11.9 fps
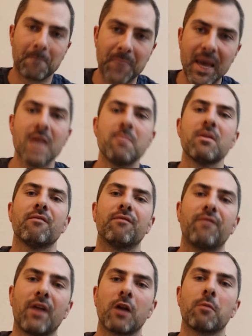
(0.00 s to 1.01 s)
payment
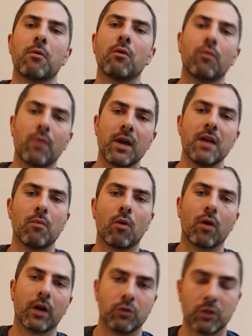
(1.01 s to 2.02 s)
variable rate
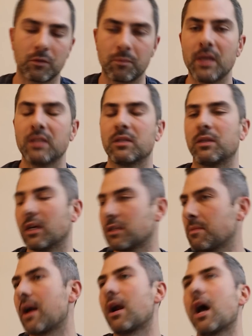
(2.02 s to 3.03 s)
mortgage, which means it
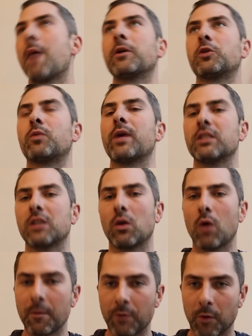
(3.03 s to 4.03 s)
doesn't matter how much rates go up,